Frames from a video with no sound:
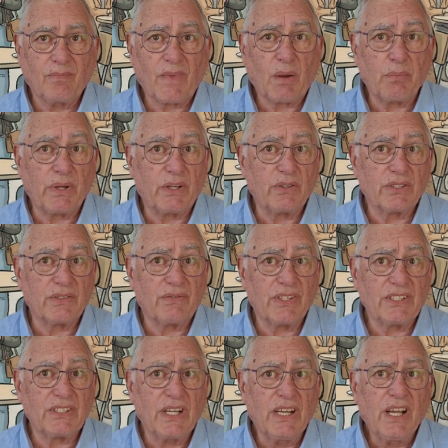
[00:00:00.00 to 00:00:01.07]
Because of
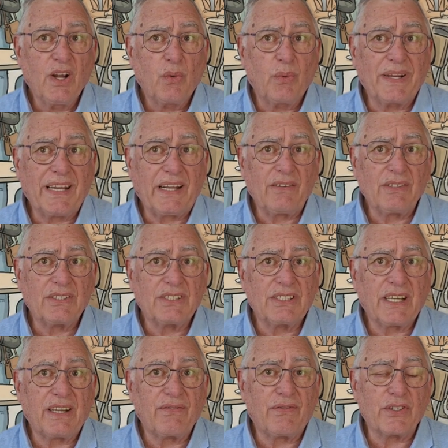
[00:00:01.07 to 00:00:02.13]
this, we cannot
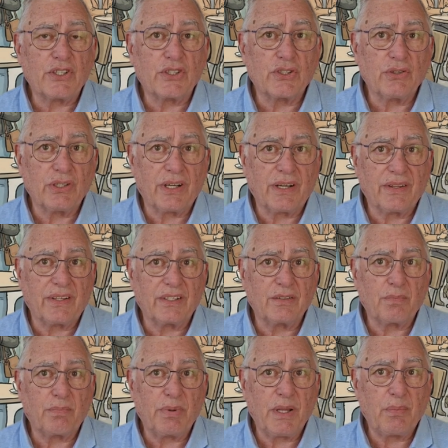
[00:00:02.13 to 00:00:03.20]
say for sure that
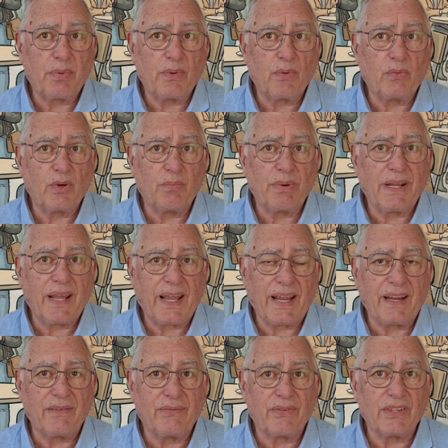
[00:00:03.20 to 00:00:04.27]
people would
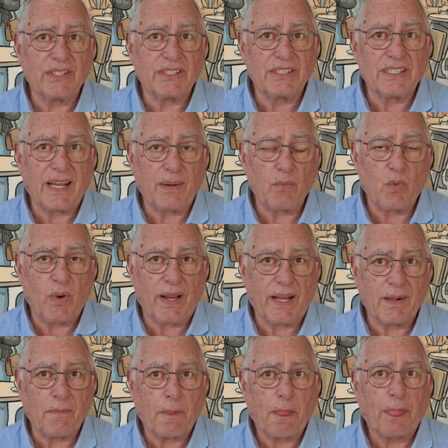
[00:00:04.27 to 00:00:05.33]
behave the same way
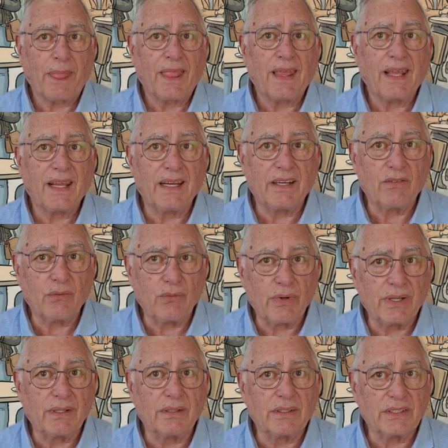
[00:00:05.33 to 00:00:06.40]
in
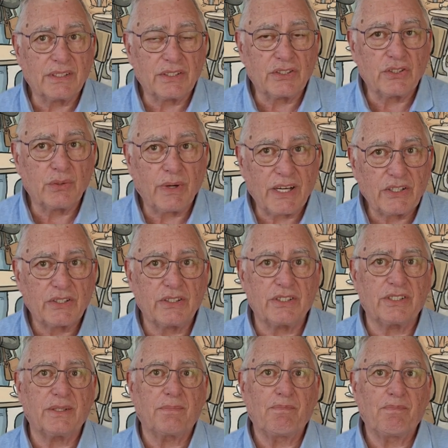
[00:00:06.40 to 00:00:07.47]
real situations.